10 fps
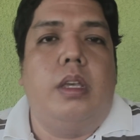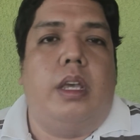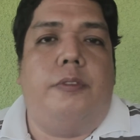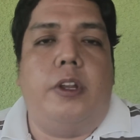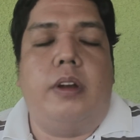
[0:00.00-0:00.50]

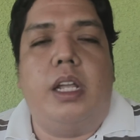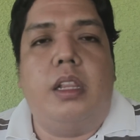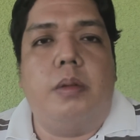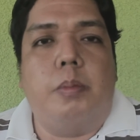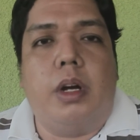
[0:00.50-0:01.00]
If you're
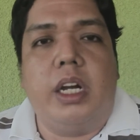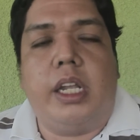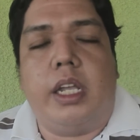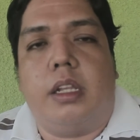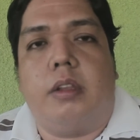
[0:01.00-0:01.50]
in the
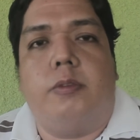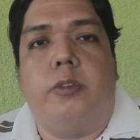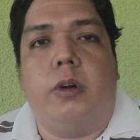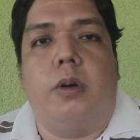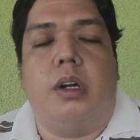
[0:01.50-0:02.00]
market
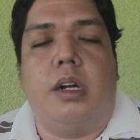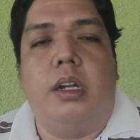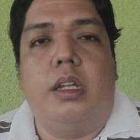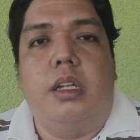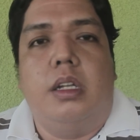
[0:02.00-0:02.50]
for
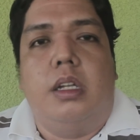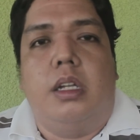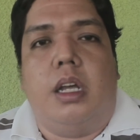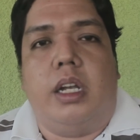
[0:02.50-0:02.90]
an